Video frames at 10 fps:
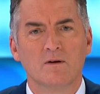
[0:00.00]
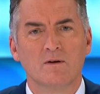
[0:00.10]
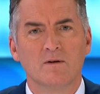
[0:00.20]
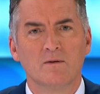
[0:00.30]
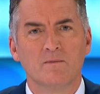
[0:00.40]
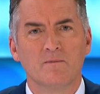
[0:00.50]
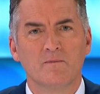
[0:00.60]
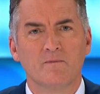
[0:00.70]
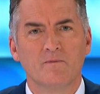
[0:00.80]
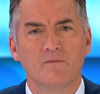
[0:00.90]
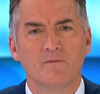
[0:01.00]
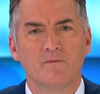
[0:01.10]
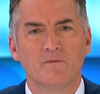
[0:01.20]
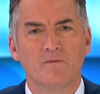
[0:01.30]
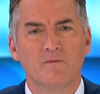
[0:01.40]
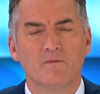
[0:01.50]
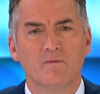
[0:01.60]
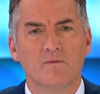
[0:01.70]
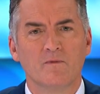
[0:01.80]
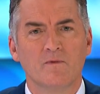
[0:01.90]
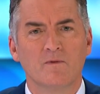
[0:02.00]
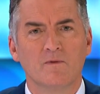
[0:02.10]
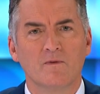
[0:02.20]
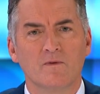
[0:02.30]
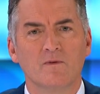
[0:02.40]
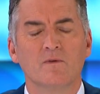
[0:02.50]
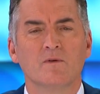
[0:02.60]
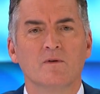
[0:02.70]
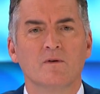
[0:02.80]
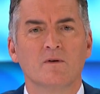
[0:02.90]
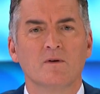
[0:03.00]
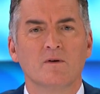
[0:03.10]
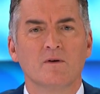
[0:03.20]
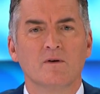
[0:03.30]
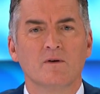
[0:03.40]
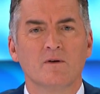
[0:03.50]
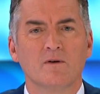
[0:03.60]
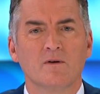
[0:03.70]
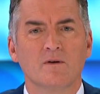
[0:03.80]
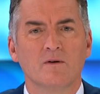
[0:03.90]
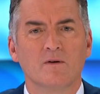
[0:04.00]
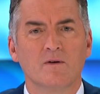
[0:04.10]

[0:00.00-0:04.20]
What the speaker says: No words are spoken by the person on screen.